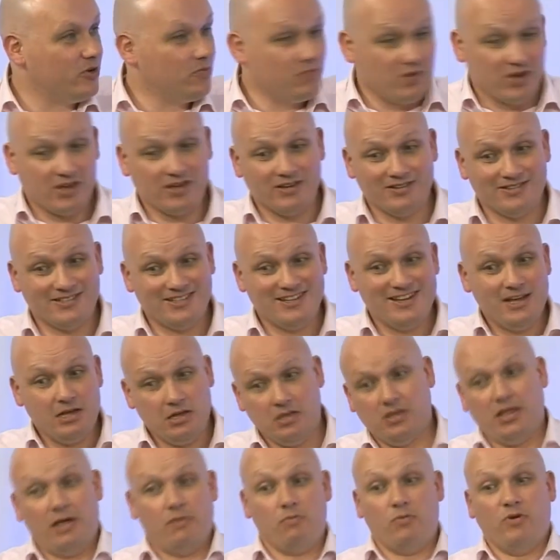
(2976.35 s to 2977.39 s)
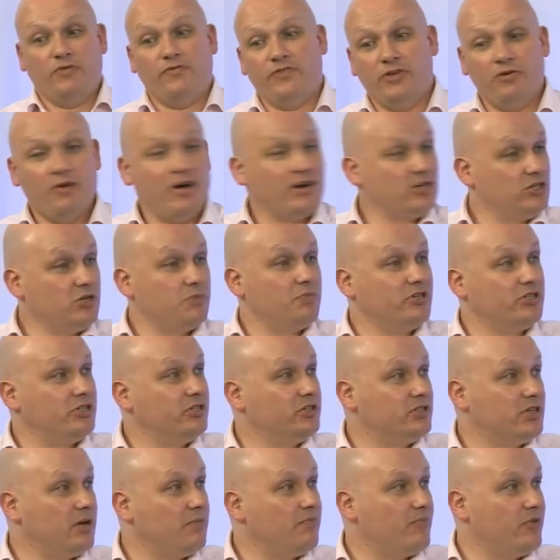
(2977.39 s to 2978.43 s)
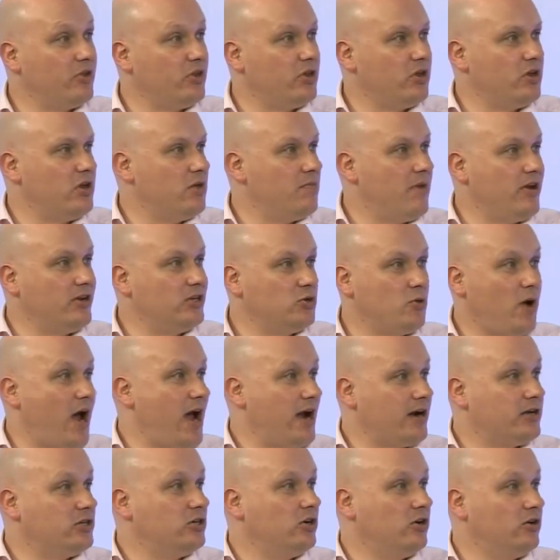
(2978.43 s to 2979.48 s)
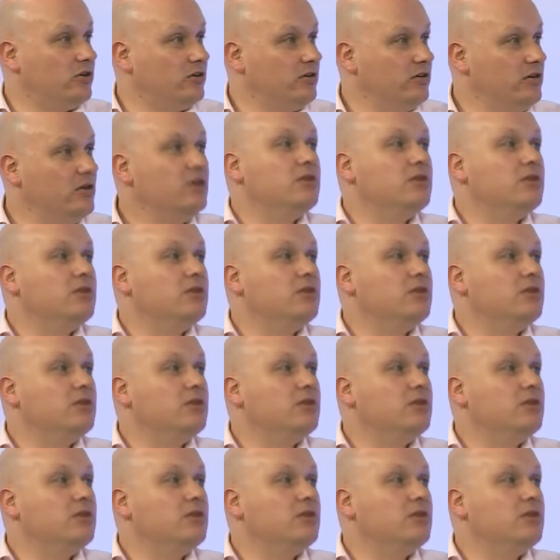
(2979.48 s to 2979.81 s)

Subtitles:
Because then if you actually produce something that you're meant to act on,